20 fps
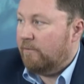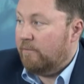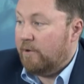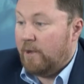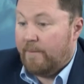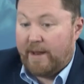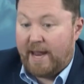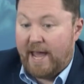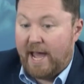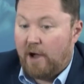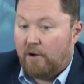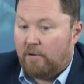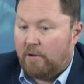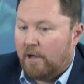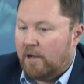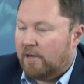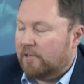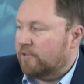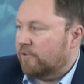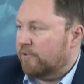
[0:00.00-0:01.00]
matter how
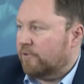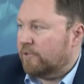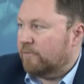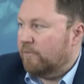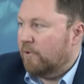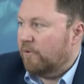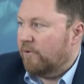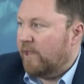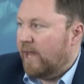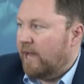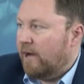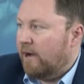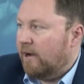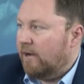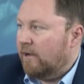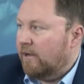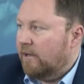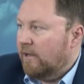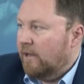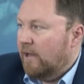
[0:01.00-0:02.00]
large or small they
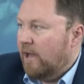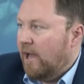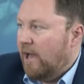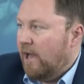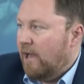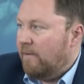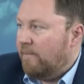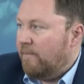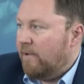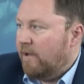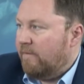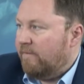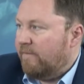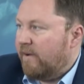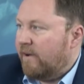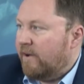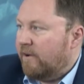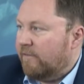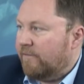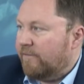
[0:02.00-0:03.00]
are, and
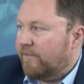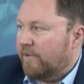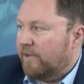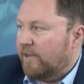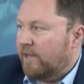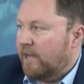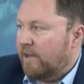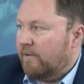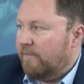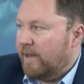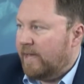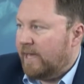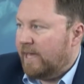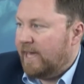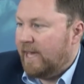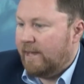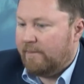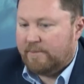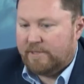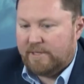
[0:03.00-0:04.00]
very often, you know, being
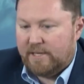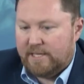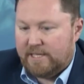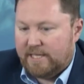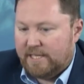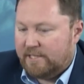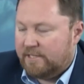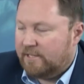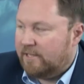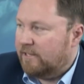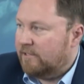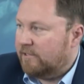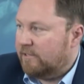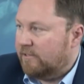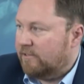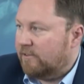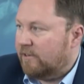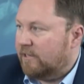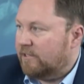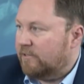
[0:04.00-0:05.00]
kept at a distance and
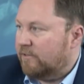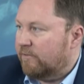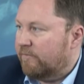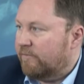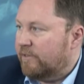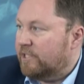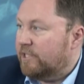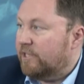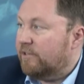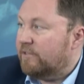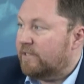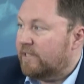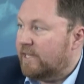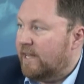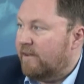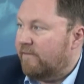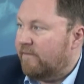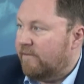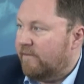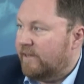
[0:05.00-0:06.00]
trying to sort of reduce the
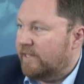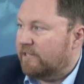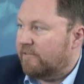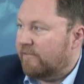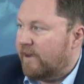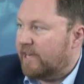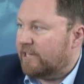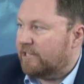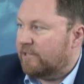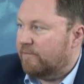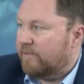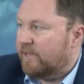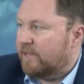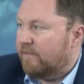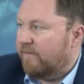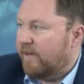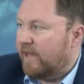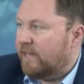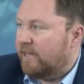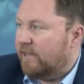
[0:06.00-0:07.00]
level of interaction with the
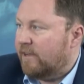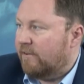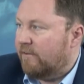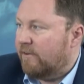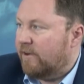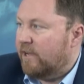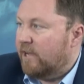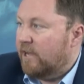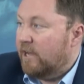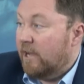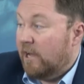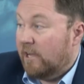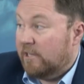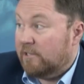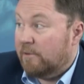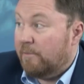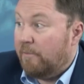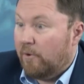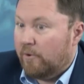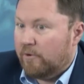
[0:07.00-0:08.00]
vendor, and a
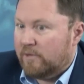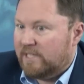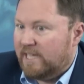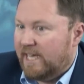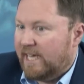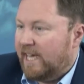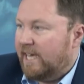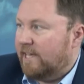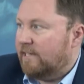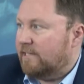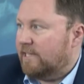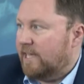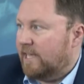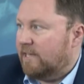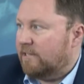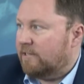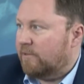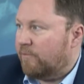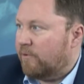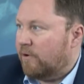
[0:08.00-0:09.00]
support ticket is seen
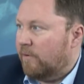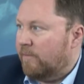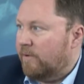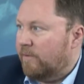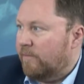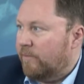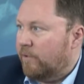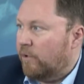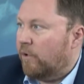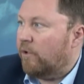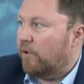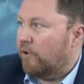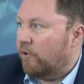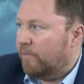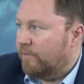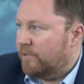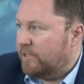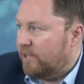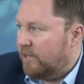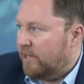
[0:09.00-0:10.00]
as a problem, not an
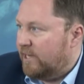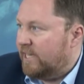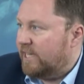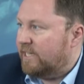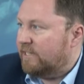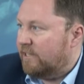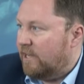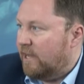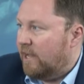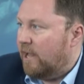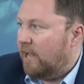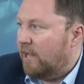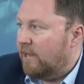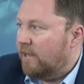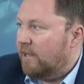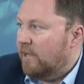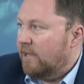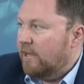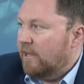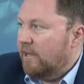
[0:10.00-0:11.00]
opportunity to learn.
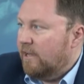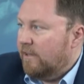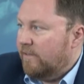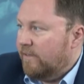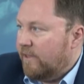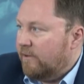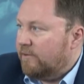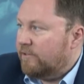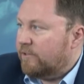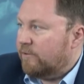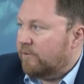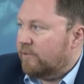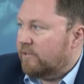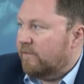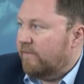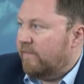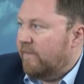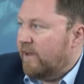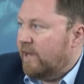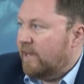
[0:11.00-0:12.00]
Those sorts
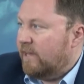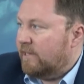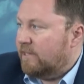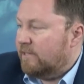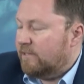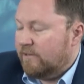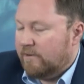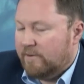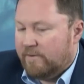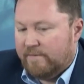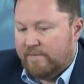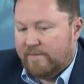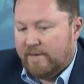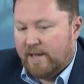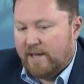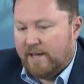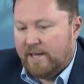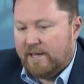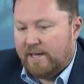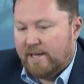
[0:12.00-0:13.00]
of
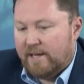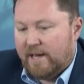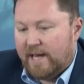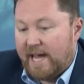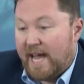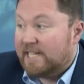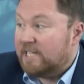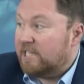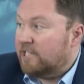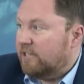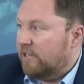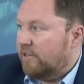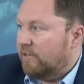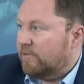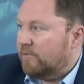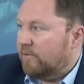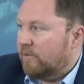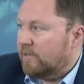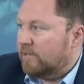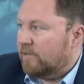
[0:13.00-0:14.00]

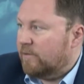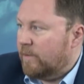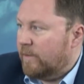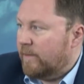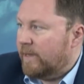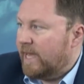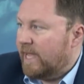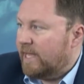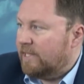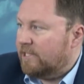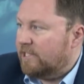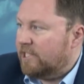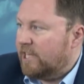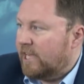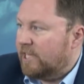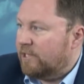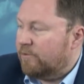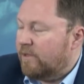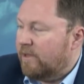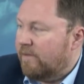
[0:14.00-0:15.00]
attitudes were ones that we were keen to
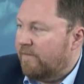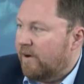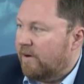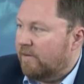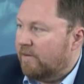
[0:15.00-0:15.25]
change with Evolve.